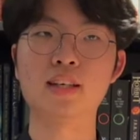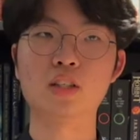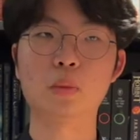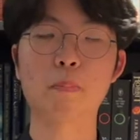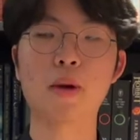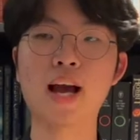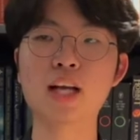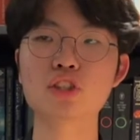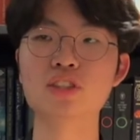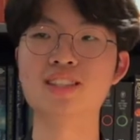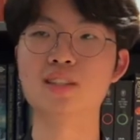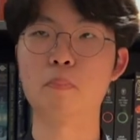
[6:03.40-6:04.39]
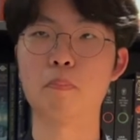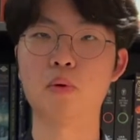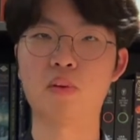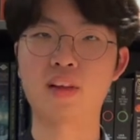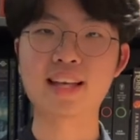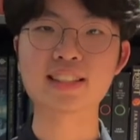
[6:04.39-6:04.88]
your passion is
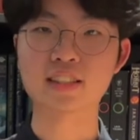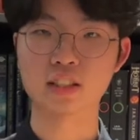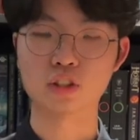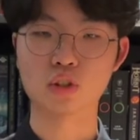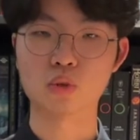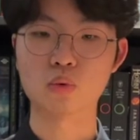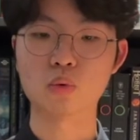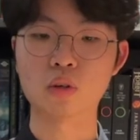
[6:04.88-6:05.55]
blinding you